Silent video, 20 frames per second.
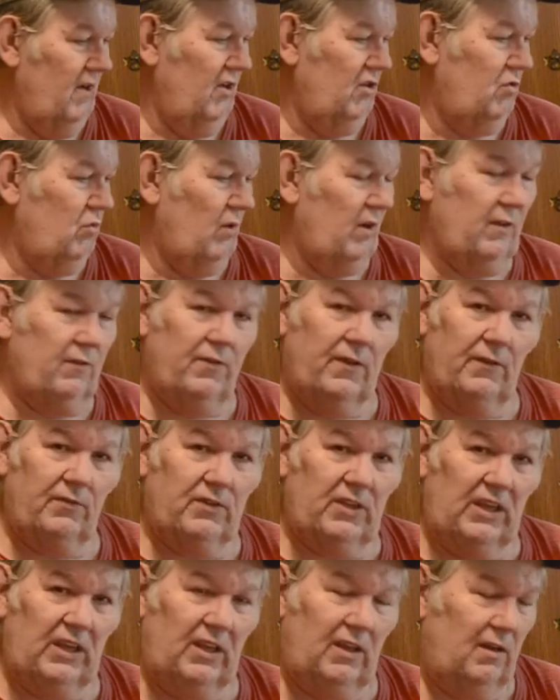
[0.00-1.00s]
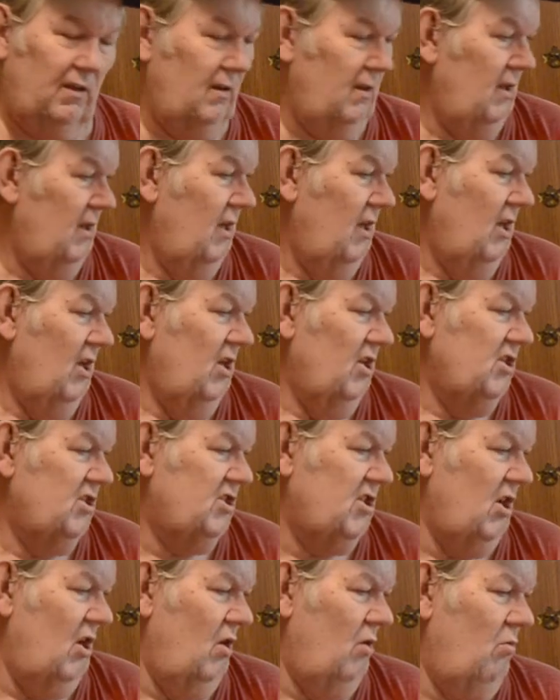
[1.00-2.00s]
2015.
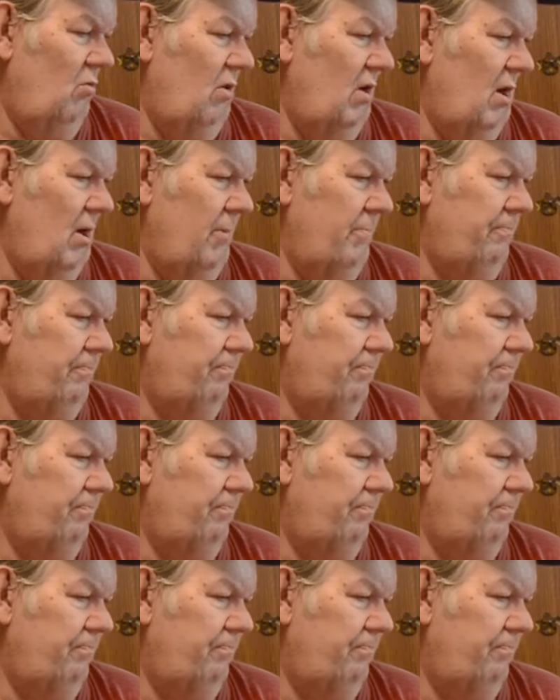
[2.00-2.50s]
So,